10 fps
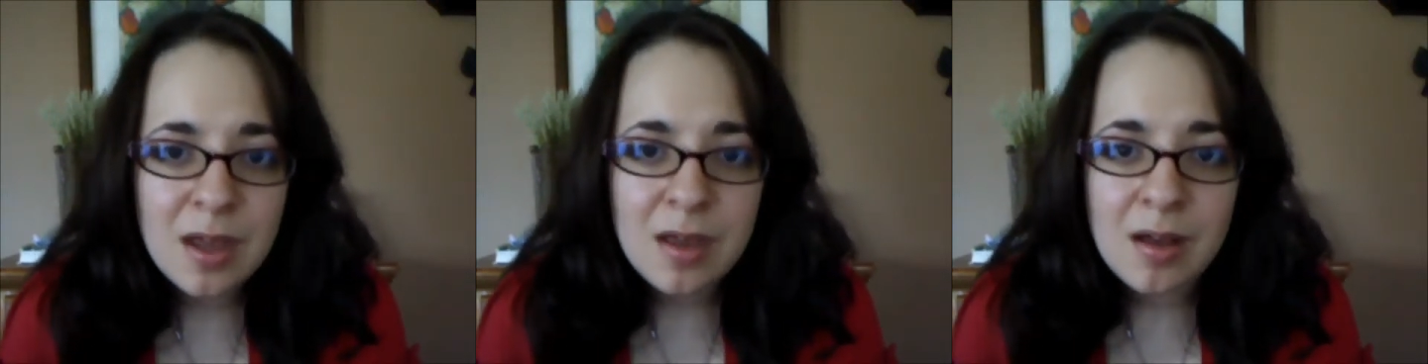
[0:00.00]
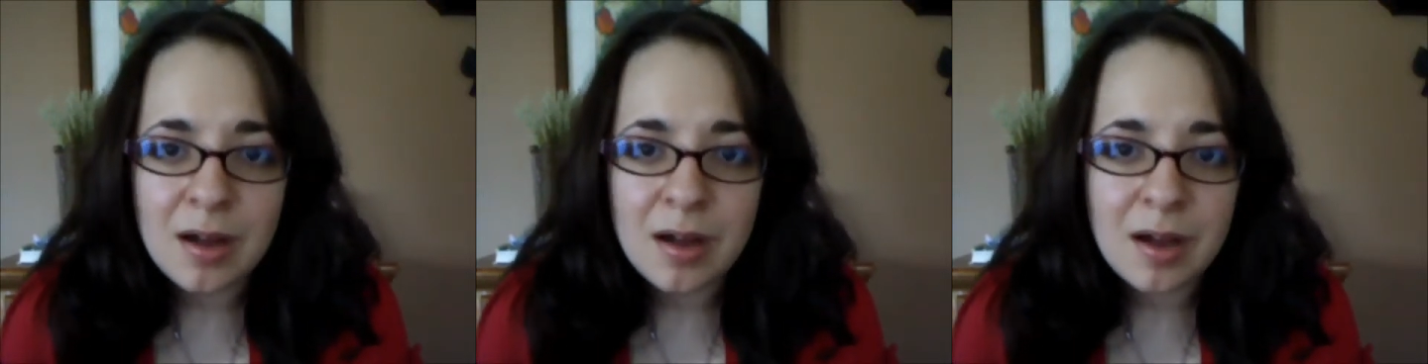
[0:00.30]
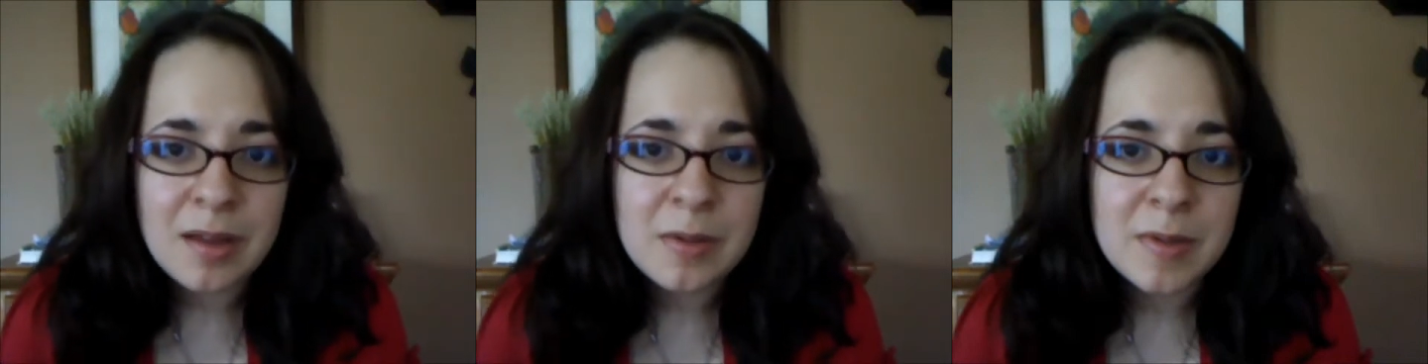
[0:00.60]

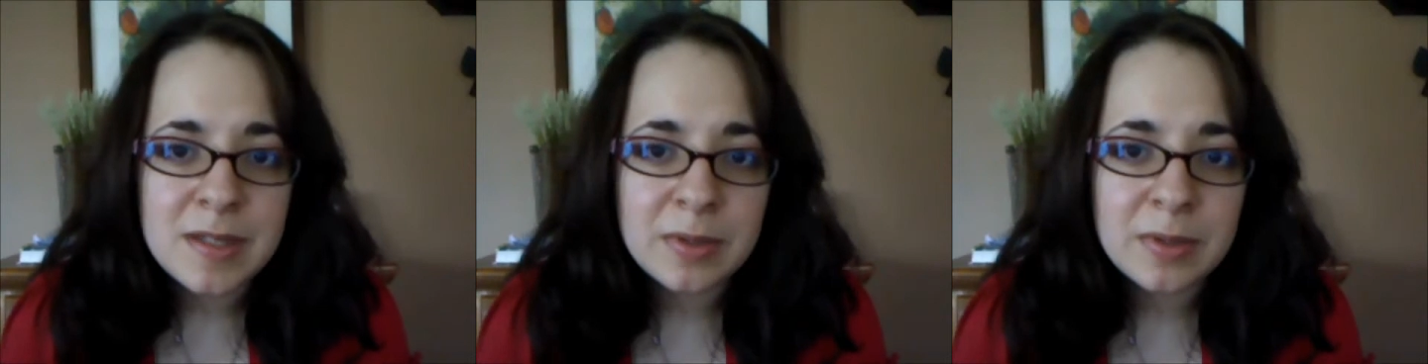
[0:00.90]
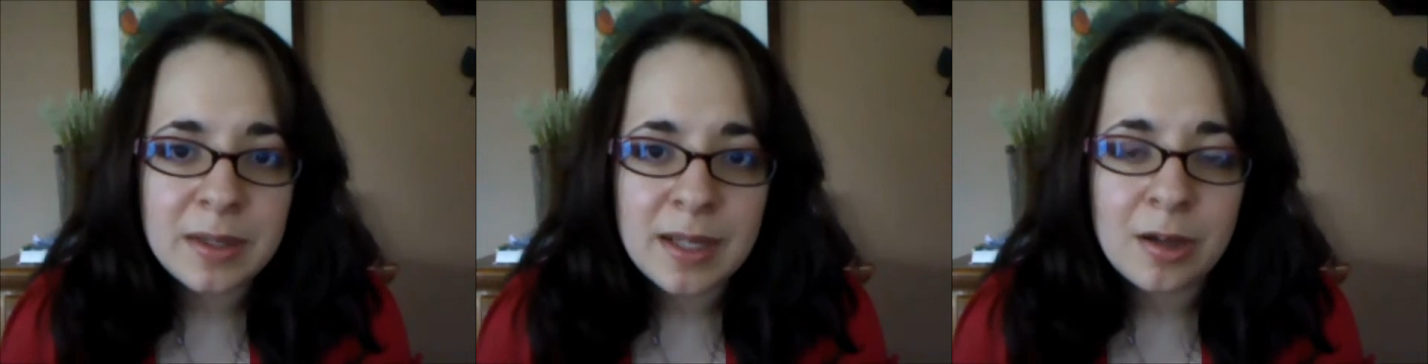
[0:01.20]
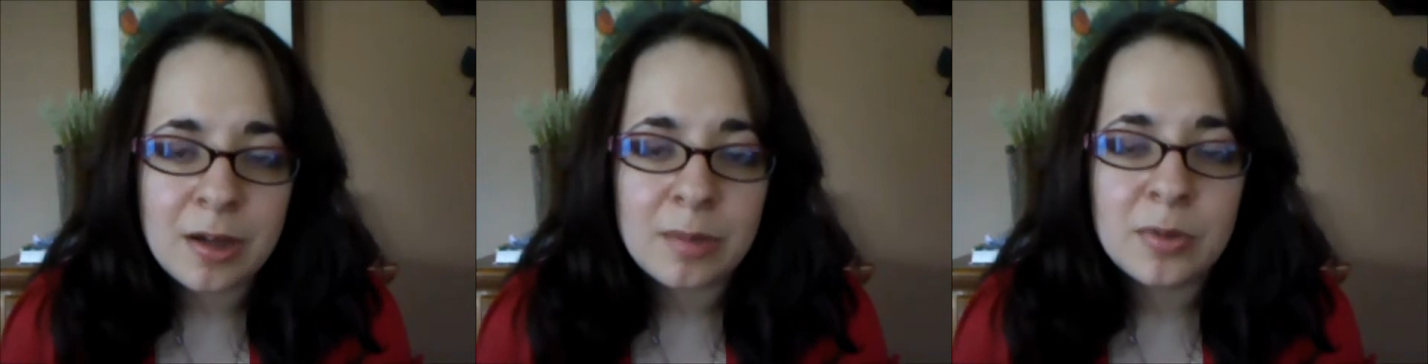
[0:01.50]
Other ones I really like
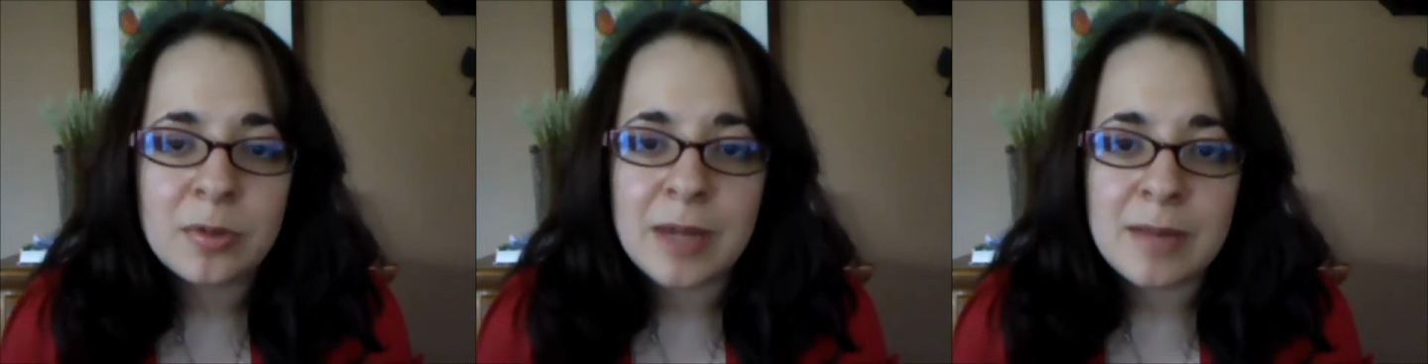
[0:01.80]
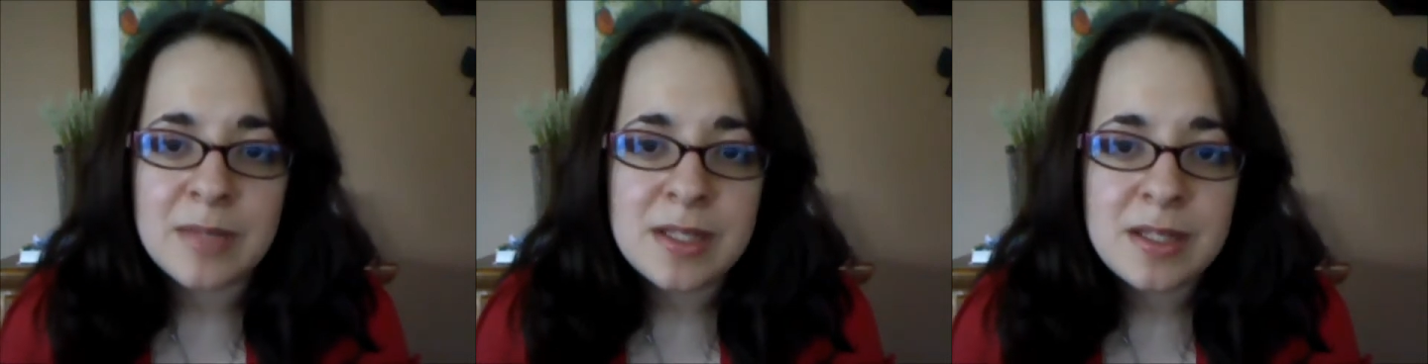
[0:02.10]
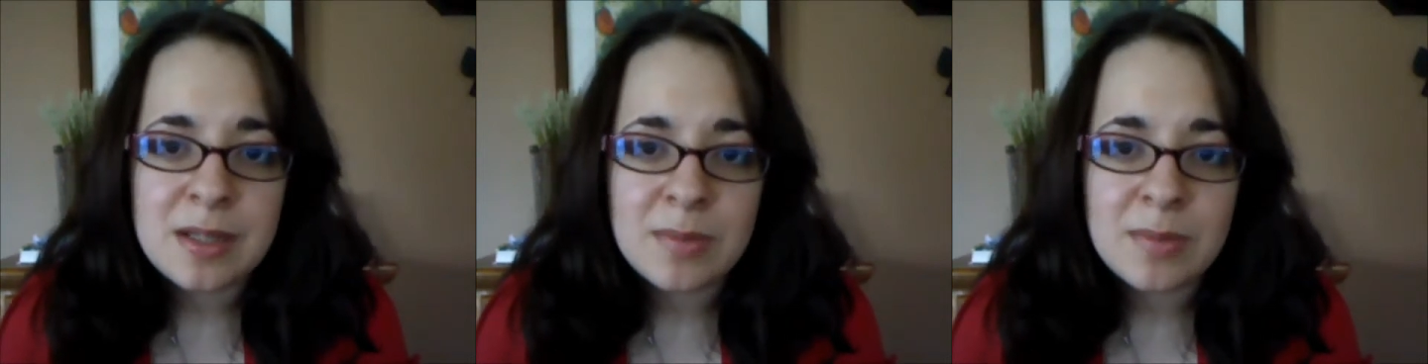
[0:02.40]
are Book Rat Misty,